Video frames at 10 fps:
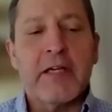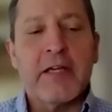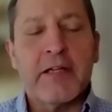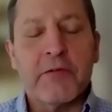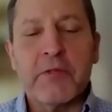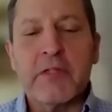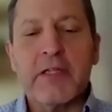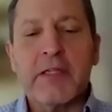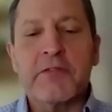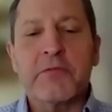it
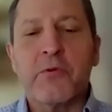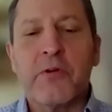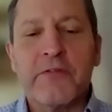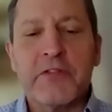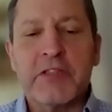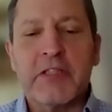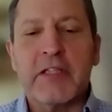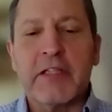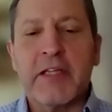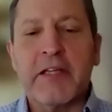really is more a
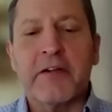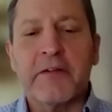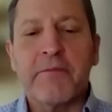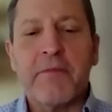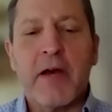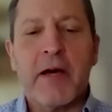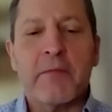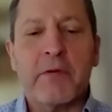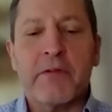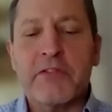visionary leader
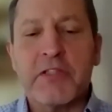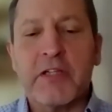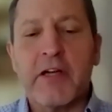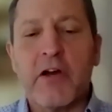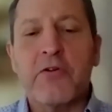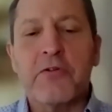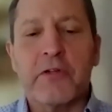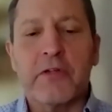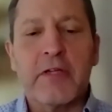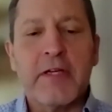or a visionary
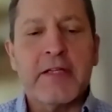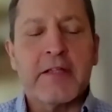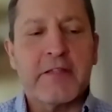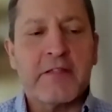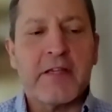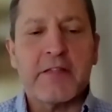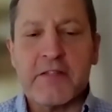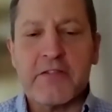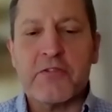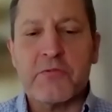owner that says,
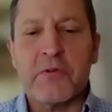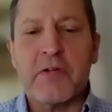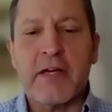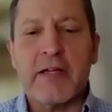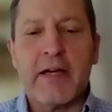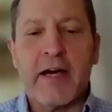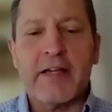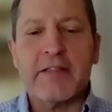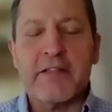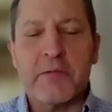this is where
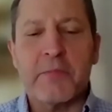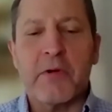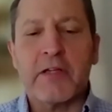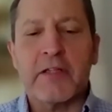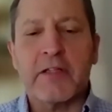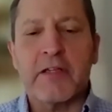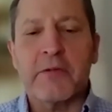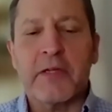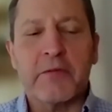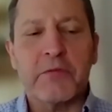I see the market
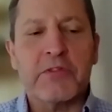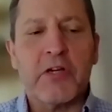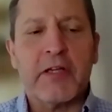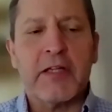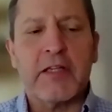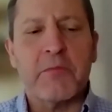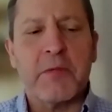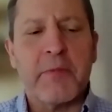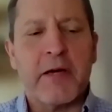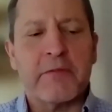going. And we're talking a little
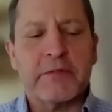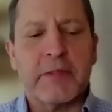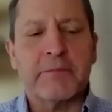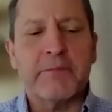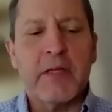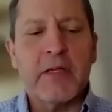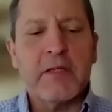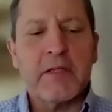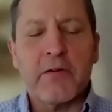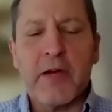bit about
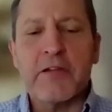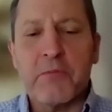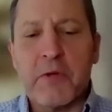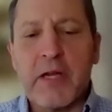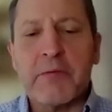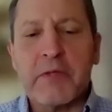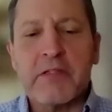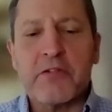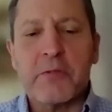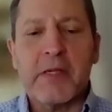and what I would
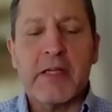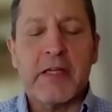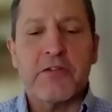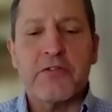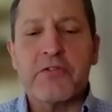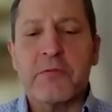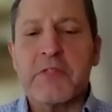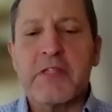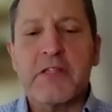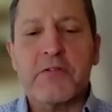consider to be an end user. We
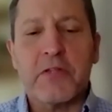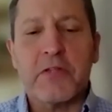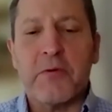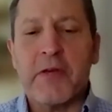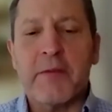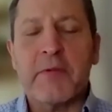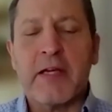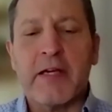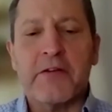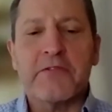see this with OEM
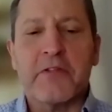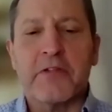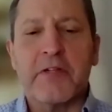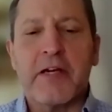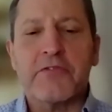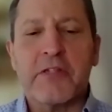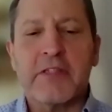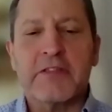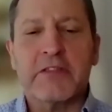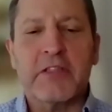accounts that are now
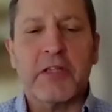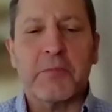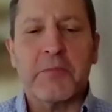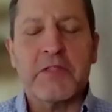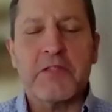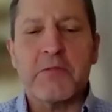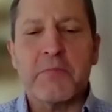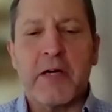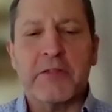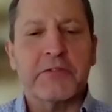transitioning their business
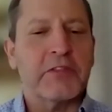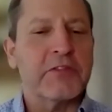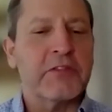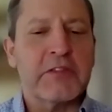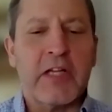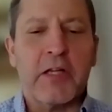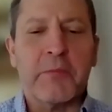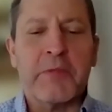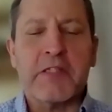models. They used to sell a piece